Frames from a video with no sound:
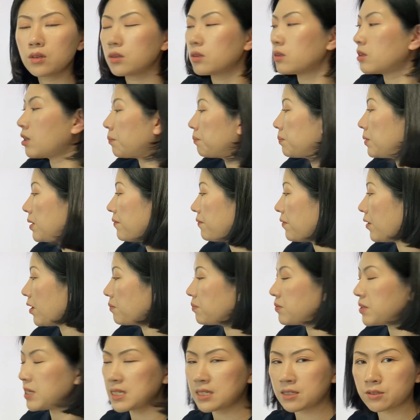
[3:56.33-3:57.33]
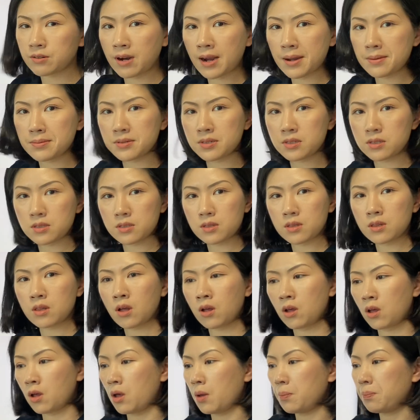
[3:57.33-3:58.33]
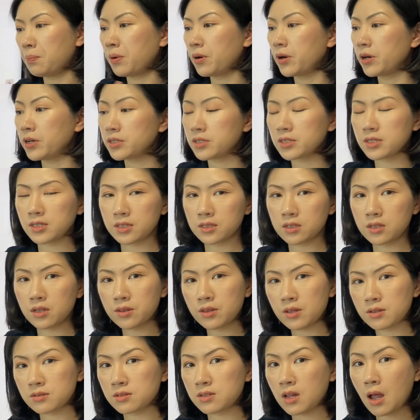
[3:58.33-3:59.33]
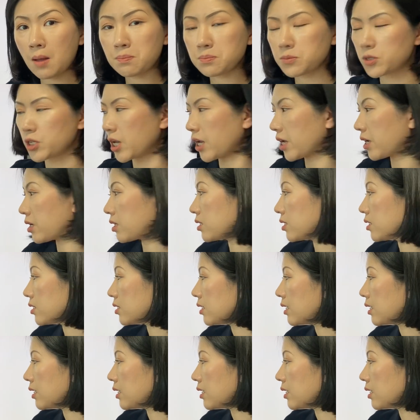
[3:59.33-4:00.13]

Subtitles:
The be verb describes the person, the subject,